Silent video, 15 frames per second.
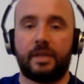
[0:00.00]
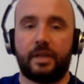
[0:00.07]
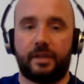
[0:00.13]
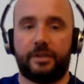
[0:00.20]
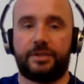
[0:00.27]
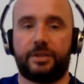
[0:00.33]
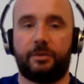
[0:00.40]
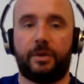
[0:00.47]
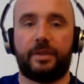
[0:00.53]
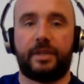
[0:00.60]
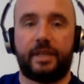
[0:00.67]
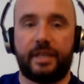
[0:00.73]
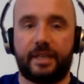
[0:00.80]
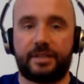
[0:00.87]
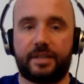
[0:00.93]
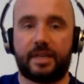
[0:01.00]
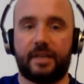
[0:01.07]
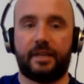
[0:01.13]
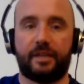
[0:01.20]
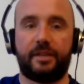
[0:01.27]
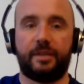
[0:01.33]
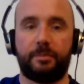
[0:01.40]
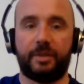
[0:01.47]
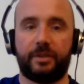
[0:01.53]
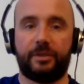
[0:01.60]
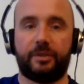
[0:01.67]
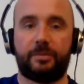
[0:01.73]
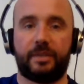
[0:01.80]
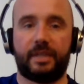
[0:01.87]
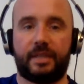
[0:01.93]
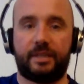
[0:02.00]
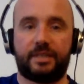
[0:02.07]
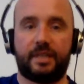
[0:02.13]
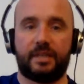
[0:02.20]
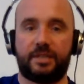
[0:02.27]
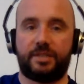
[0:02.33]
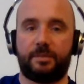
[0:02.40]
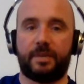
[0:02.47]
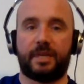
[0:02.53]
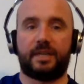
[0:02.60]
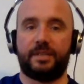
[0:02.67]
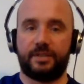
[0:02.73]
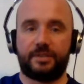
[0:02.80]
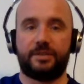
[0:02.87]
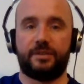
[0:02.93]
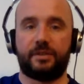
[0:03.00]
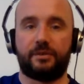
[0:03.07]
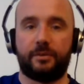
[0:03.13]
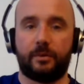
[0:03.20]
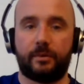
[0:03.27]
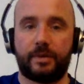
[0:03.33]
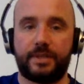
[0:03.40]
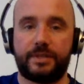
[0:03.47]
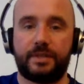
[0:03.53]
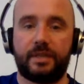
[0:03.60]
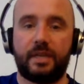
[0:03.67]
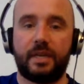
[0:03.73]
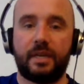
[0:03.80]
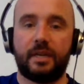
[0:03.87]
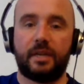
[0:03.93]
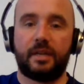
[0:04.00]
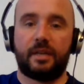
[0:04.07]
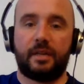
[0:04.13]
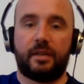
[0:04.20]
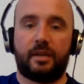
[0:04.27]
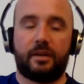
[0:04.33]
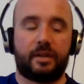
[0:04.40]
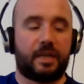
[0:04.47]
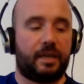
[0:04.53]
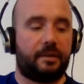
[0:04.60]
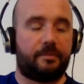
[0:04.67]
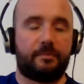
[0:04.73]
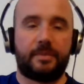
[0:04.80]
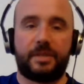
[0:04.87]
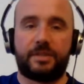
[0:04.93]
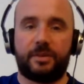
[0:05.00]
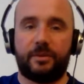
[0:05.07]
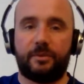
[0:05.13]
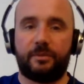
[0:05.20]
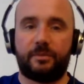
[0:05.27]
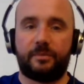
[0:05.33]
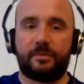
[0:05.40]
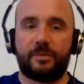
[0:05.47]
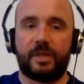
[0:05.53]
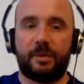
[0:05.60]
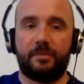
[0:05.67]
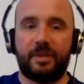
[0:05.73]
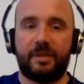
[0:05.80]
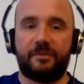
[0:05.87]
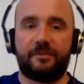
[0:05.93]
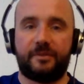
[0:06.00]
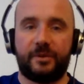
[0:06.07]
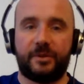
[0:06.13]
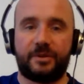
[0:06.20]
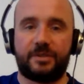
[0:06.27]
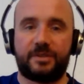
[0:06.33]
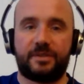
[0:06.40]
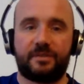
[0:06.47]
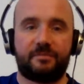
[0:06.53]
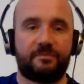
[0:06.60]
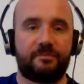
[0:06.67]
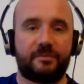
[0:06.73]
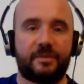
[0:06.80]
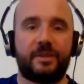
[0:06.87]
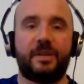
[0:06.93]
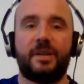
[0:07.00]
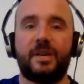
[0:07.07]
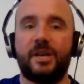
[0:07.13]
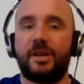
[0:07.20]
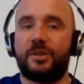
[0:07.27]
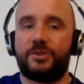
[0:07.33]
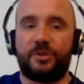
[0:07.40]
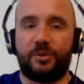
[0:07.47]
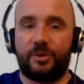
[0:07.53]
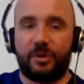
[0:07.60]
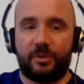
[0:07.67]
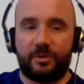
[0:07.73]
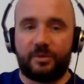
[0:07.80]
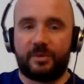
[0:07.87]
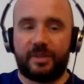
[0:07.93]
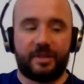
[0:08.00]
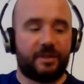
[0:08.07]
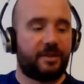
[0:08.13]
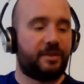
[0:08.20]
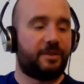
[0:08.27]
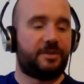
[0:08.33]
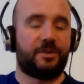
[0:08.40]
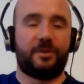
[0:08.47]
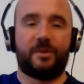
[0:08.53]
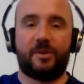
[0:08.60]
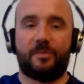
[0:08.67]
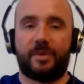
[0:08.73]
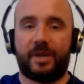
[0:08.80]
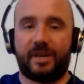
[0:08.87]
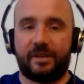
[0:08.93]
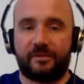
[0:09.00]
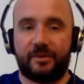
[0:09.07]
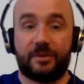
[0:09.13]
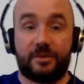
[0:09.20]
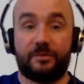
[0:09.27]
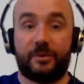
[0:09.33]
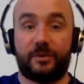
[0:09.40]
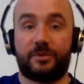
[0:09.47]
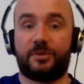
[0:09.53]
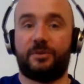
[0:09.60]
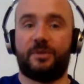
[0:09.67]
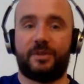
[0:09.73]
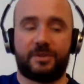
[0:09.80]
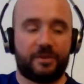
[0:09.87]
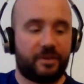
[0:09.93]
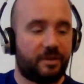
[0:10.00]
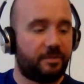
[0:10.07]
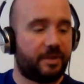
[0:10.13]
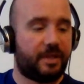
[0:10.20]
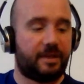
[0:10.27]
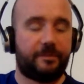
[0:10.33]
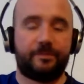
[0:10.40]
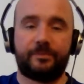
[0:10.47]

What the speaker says: and so on, and that's kind of the build up that then takes you back into the chorus. Okay, so let me first show you the solo part. First of all, show you the solo part.